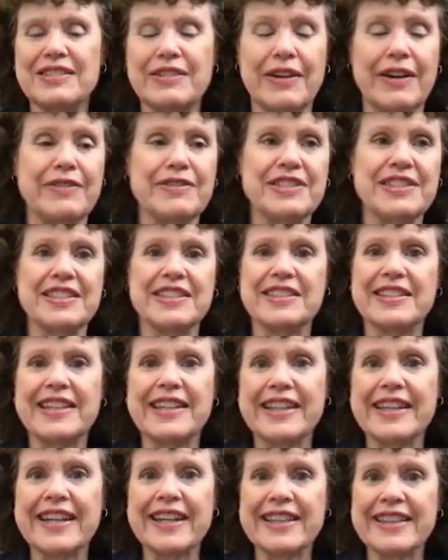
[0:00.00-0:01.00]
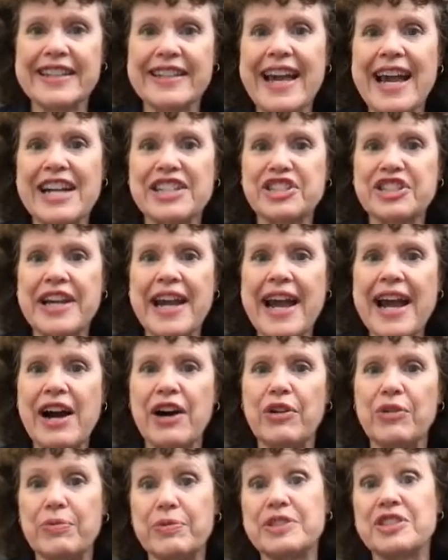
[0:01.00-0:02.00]
I was the cash
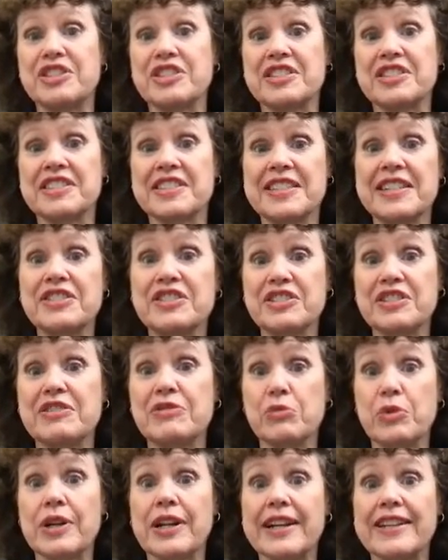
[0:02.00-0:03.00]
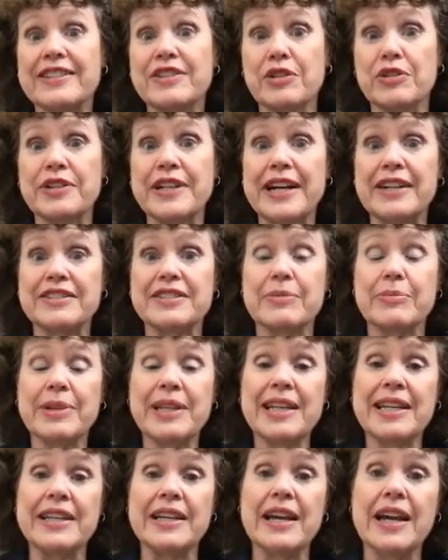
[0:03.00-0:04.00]
cow, which is essentially what I turned out to
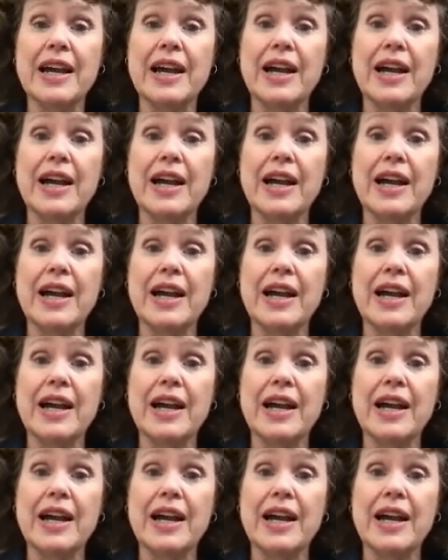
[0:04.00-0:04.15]
be.